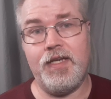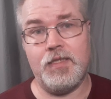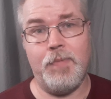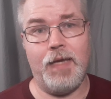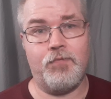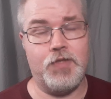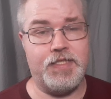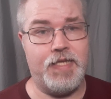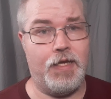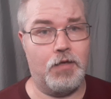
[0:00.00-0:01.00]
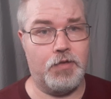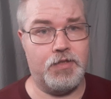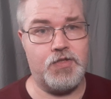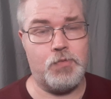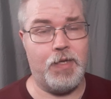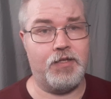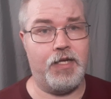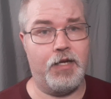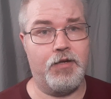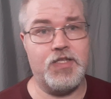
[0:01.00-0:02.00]
the map for the town and the surrounding
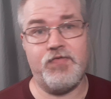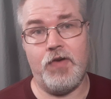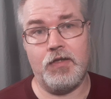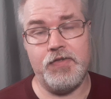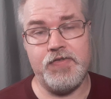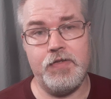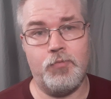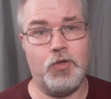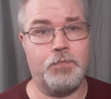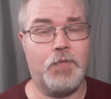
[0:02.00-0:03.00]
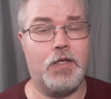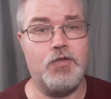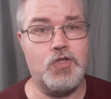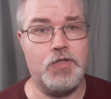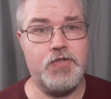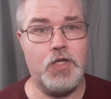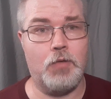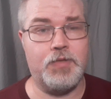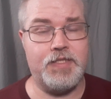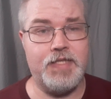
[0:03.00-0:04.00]
area is fairly simple. I usually start
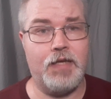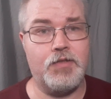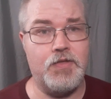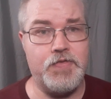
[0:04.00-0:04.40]
with the town in the